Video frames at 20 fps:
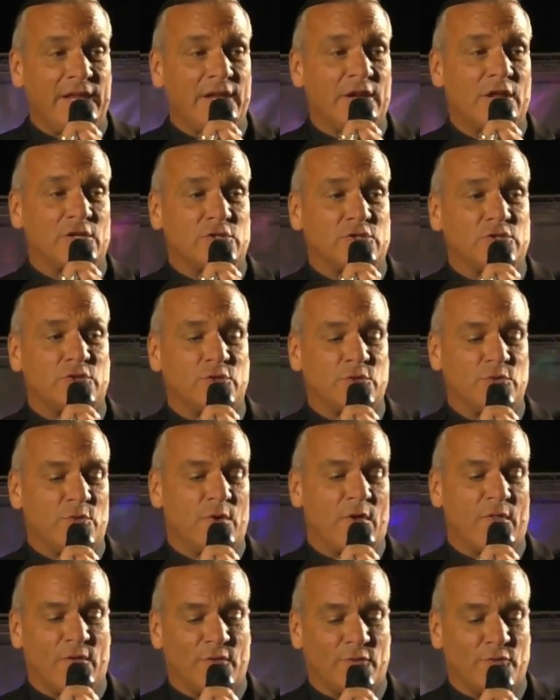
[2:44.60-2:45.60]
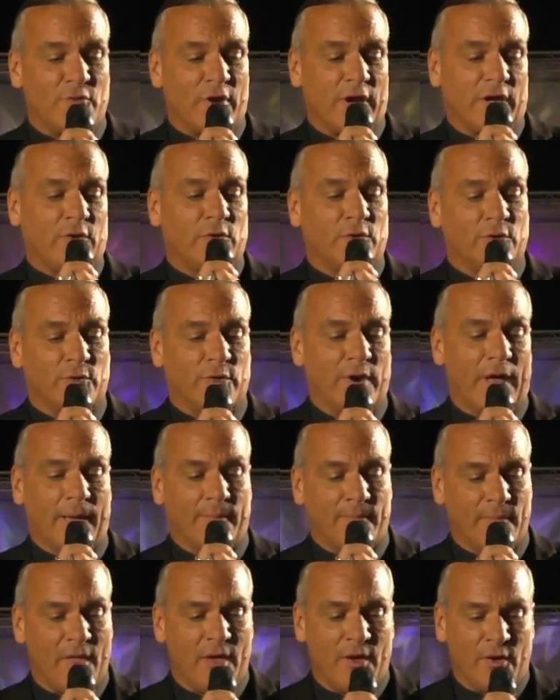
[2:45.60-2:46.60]
into the red corner.
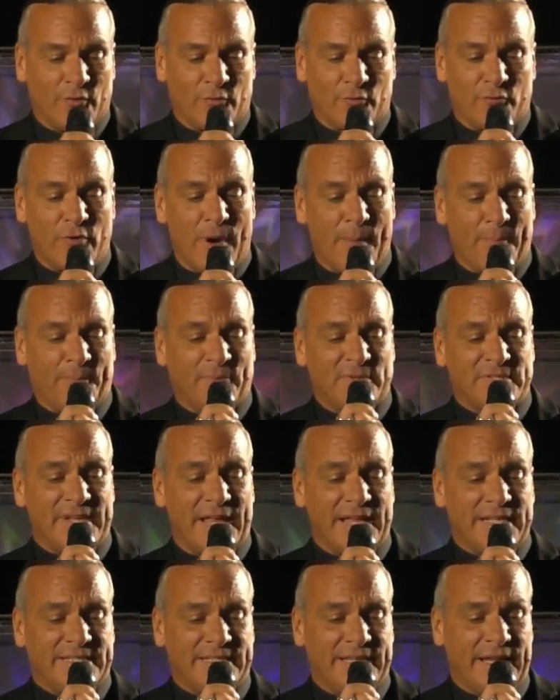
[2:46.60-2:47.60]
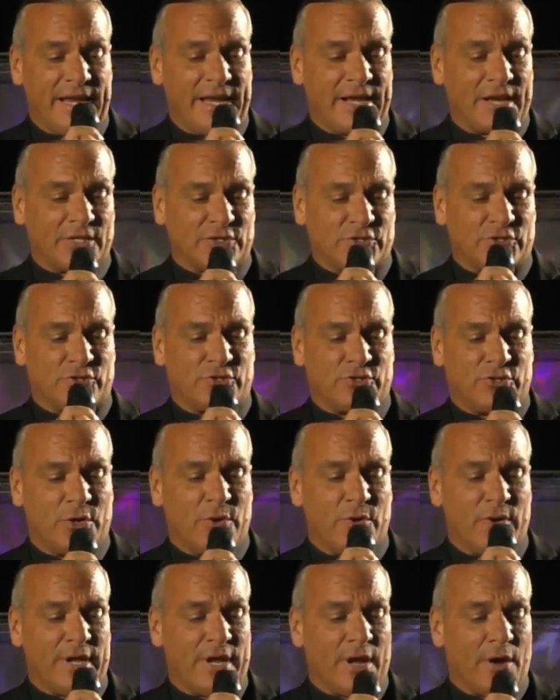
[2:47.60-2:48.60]
Representing Stu